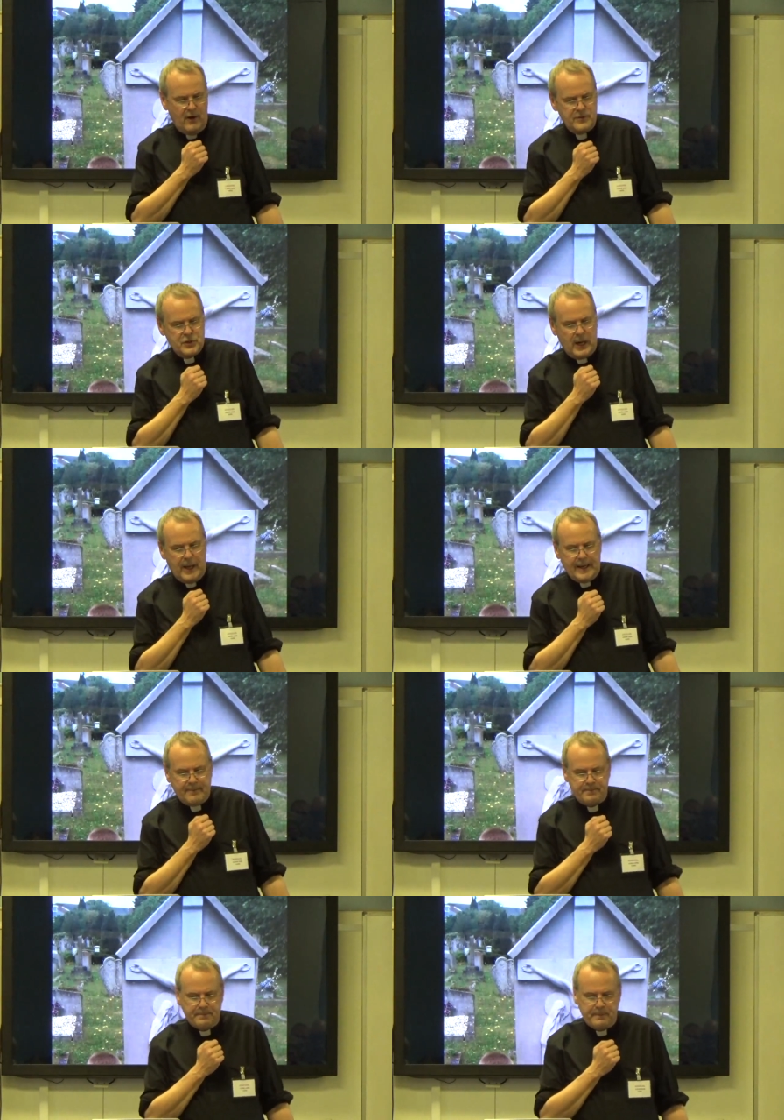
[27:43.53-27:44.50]
of July.
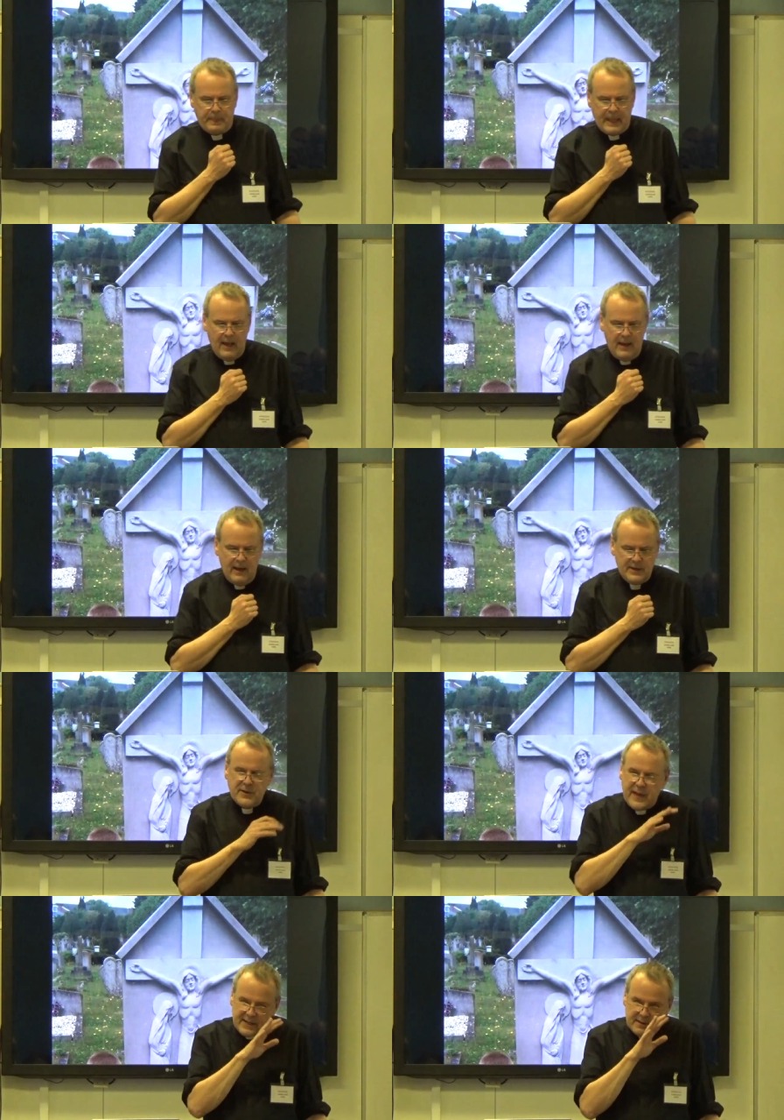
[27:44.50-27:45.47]

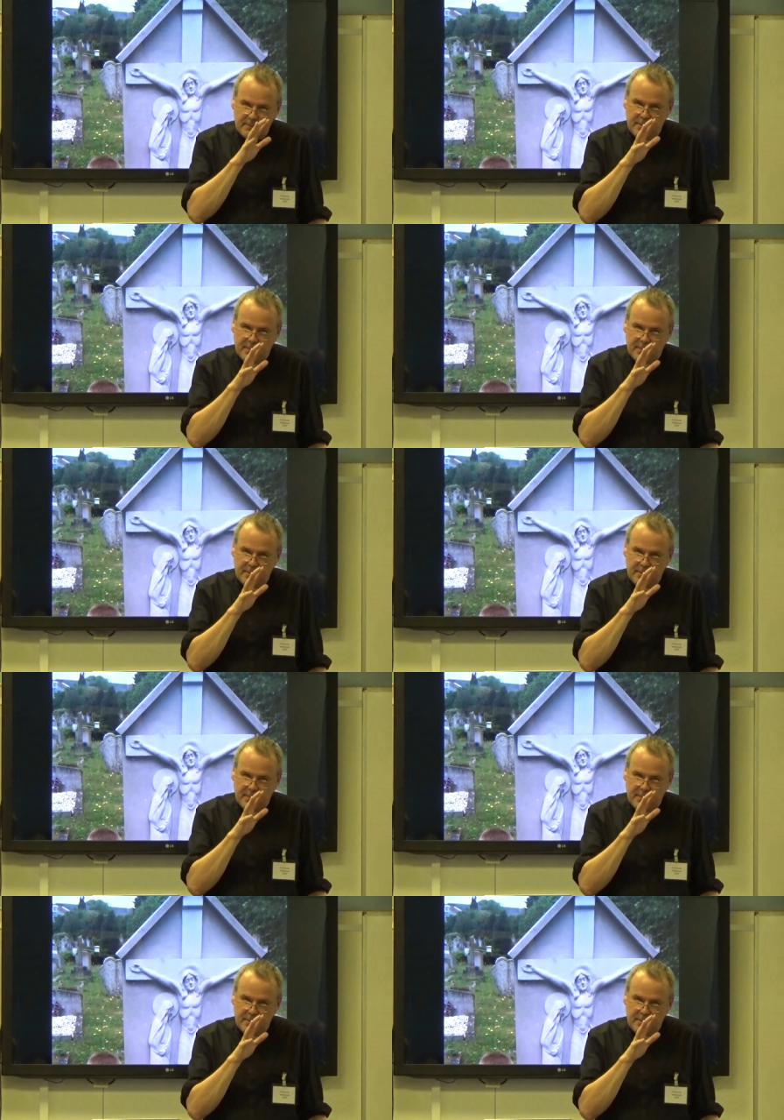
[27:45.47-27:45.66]
So that